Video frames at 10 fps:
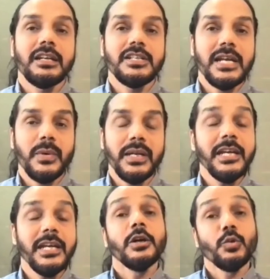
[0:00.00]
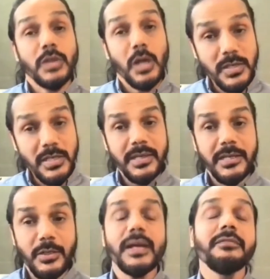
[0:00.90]
January
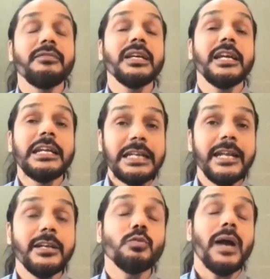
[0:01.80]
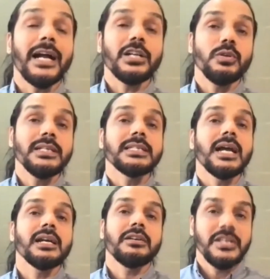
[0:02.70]
2022. And we intend to actually
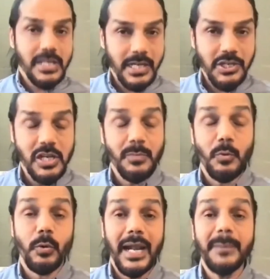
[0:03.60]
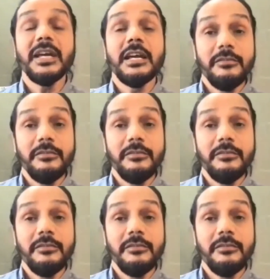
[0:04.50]
start residential program,